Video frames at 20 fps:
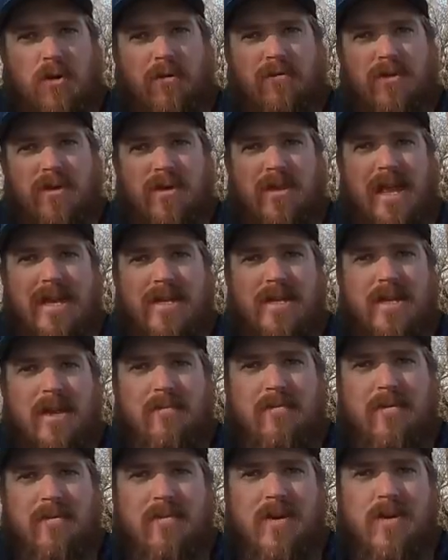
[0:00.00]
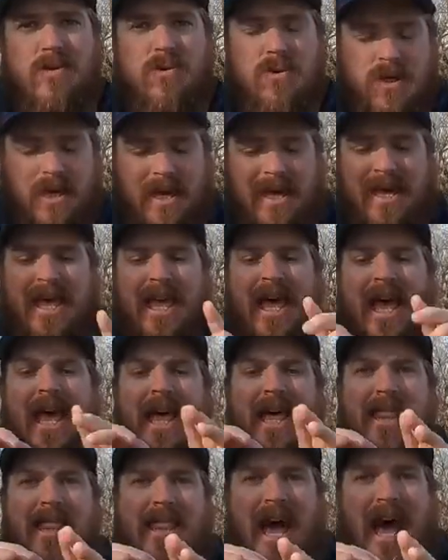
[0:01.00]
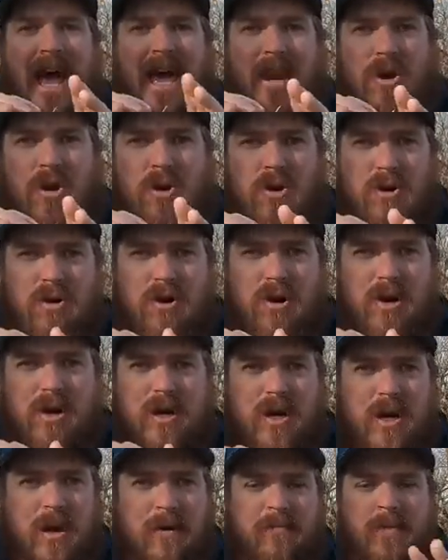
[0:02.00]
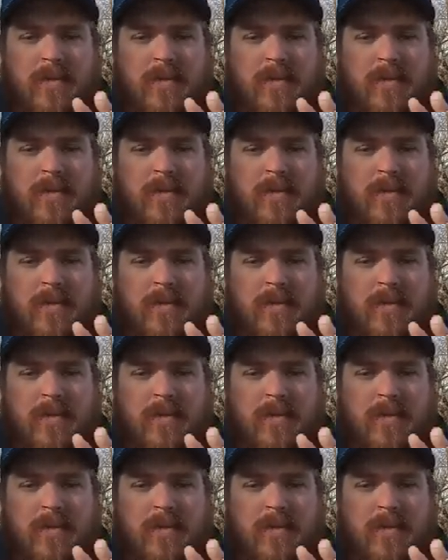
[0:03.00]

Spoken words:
over the last couple of years. That hook